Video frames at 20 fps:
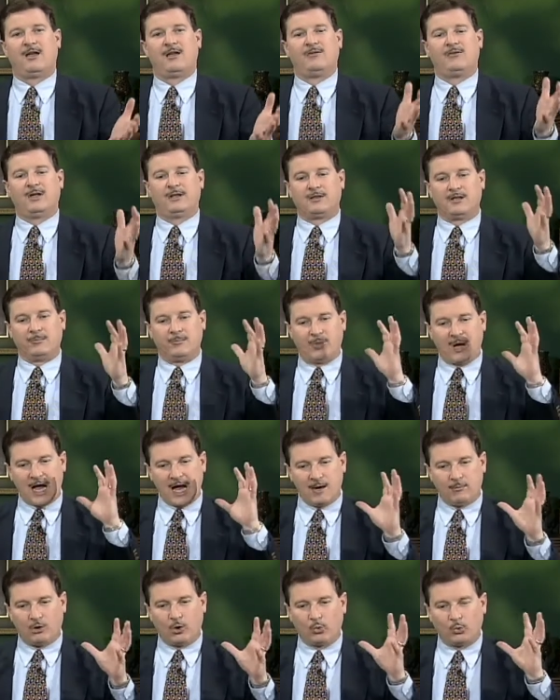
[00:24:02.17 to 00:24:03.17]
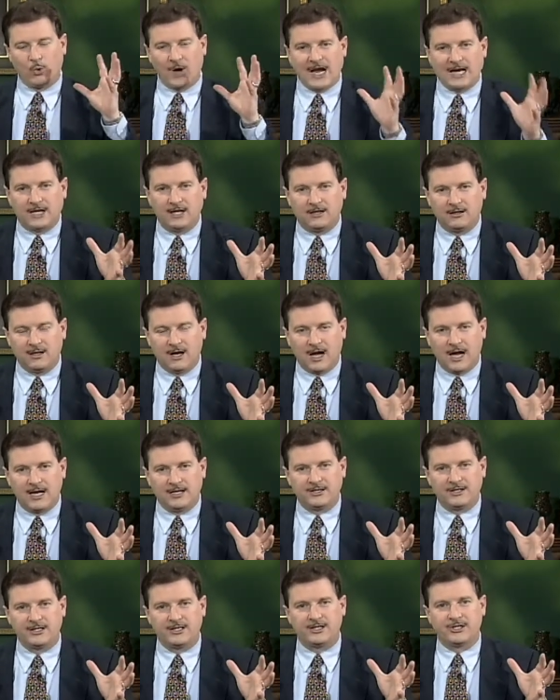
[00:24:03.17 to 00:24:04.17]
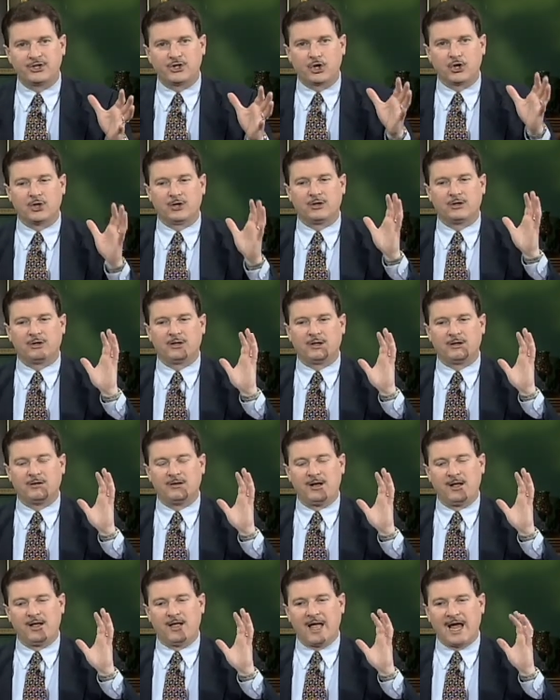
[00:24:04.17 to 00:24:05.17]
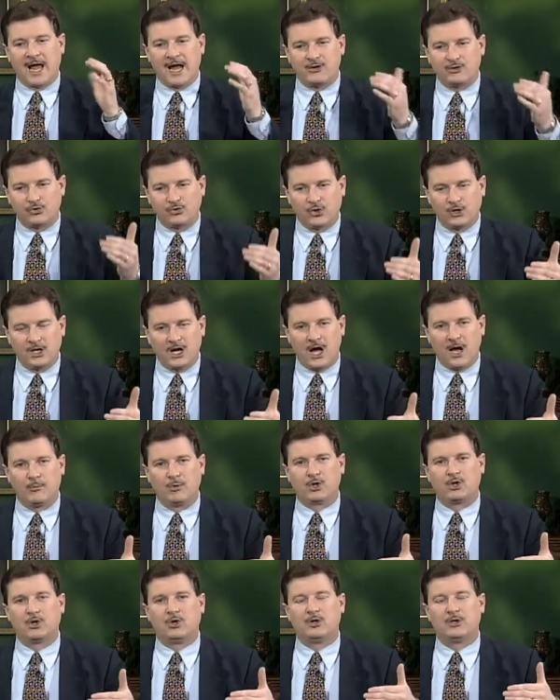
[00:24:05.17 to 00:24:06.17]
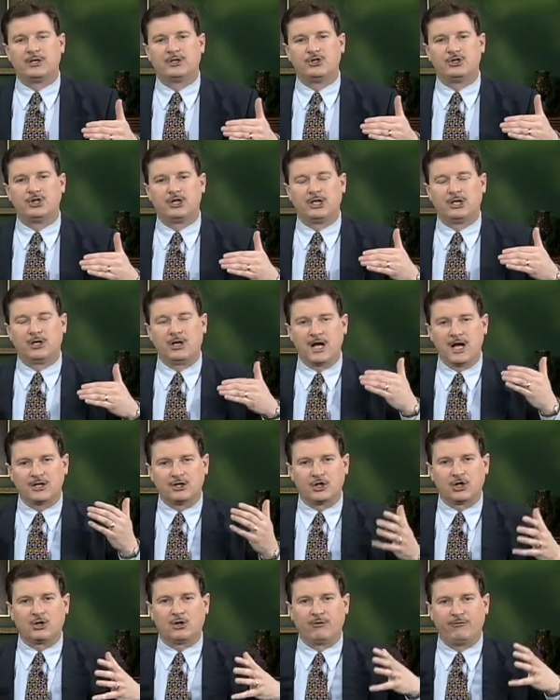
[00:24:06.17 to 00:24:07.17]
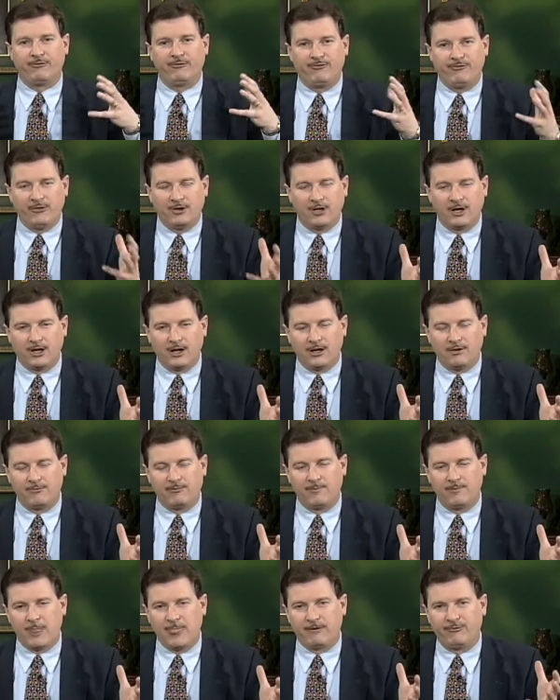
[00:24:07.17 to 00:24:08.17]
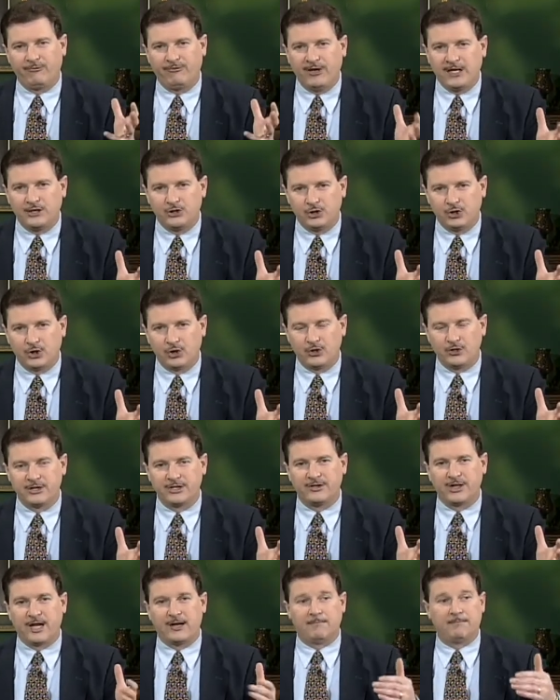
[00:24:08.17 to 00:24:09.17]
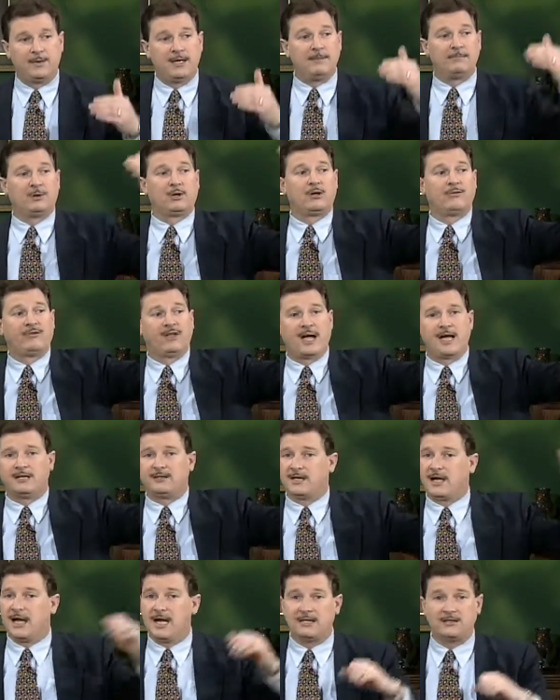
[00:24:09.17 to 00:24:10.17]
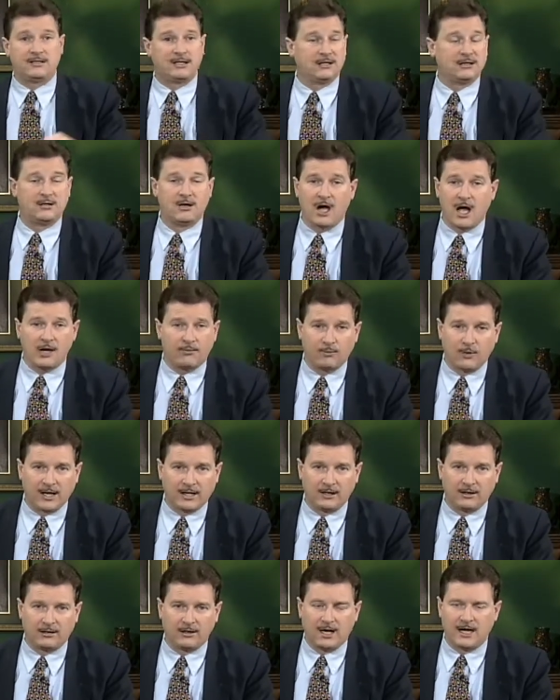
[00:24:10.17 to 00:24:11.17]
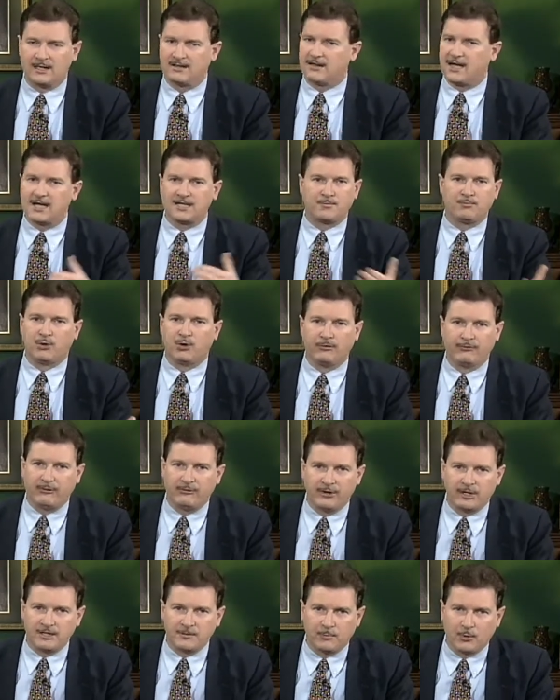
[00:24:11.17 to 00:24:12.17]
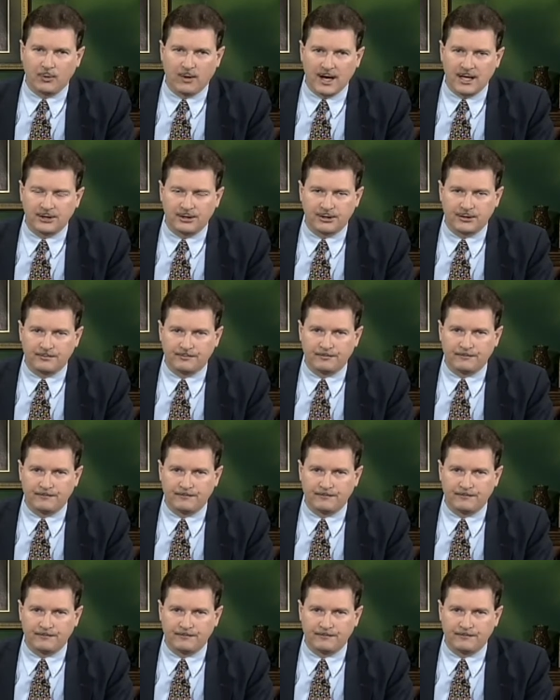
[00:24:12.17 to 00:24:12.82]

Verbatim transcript: that the Bible recognizes certain astronomical and geological uh, features that people of that day did not recognize. That's proof of inspiration.